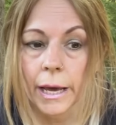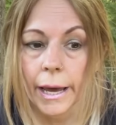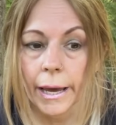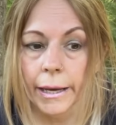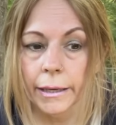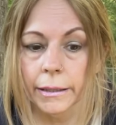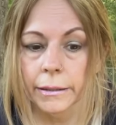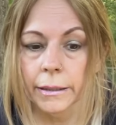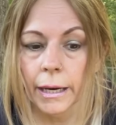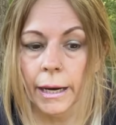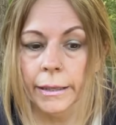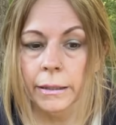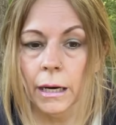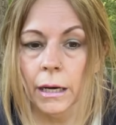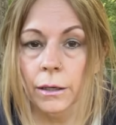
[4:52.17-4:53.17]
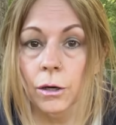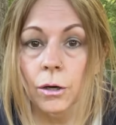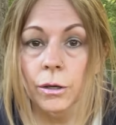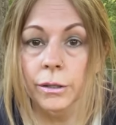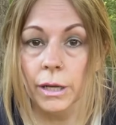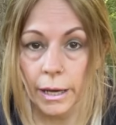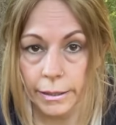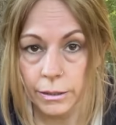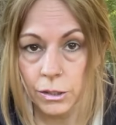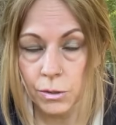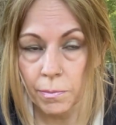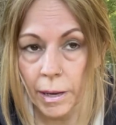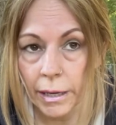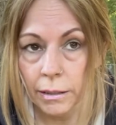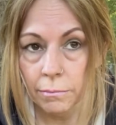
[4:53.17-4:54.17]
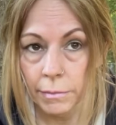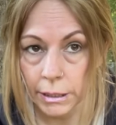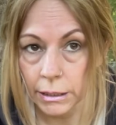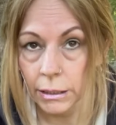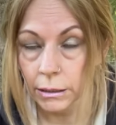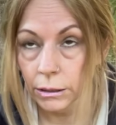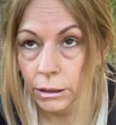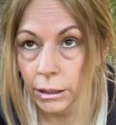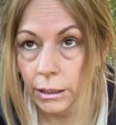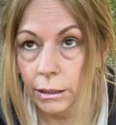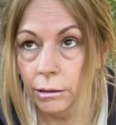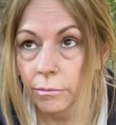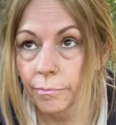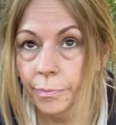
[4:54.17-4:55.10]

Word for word: And I got on lion's mane immediately.